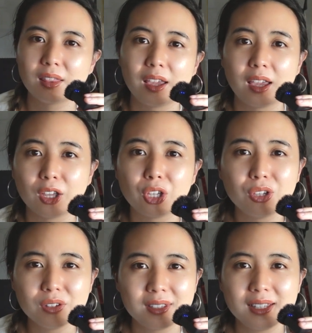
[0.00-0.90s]
Their
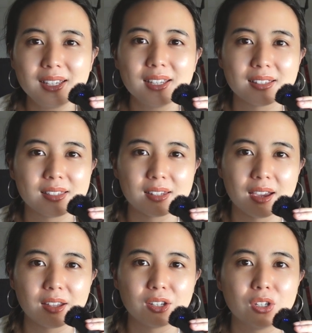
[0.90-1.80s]
QC is
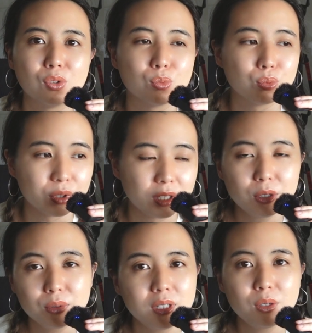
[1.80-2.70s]
done really,
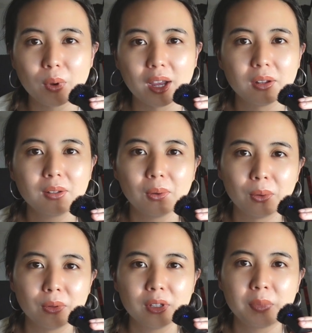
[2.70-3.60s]
really well.
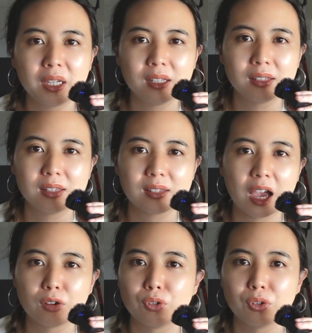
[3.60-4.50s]
All the pins
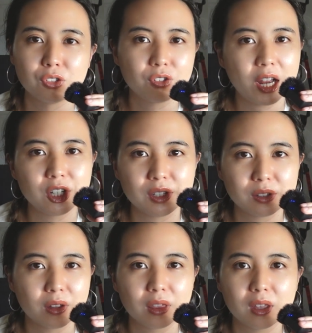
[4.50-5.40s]
have no scratches
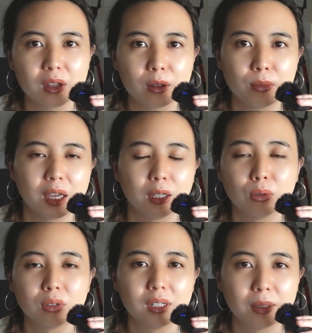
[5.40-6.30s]
on them. They
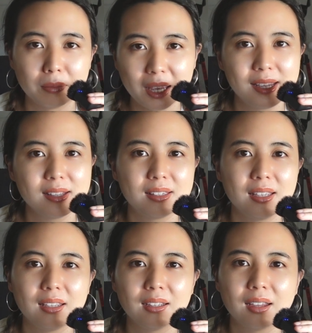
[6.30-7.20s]
look
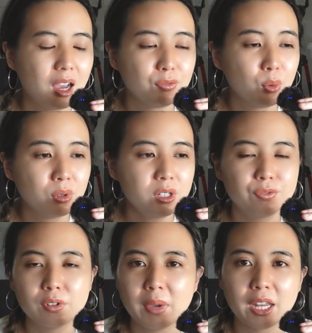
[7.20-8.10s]
amazing. I've ordered
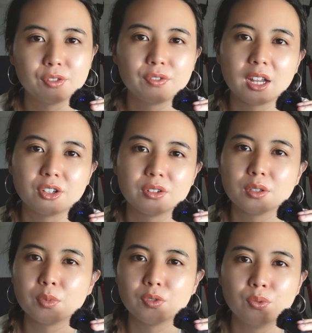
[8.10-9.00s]
from
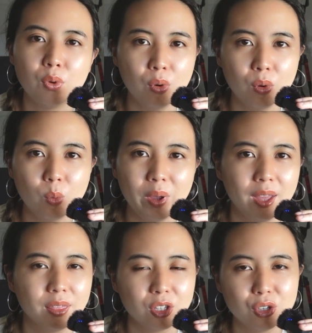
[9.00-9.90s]
manufacturers before
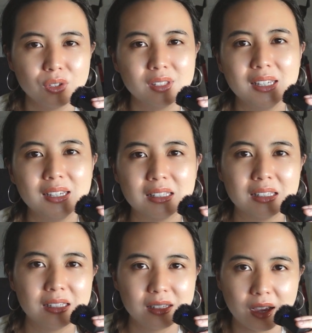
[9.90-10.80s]
where the QC
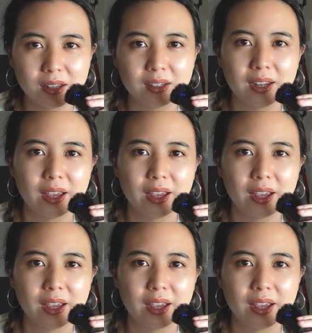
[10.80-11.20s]
isn't done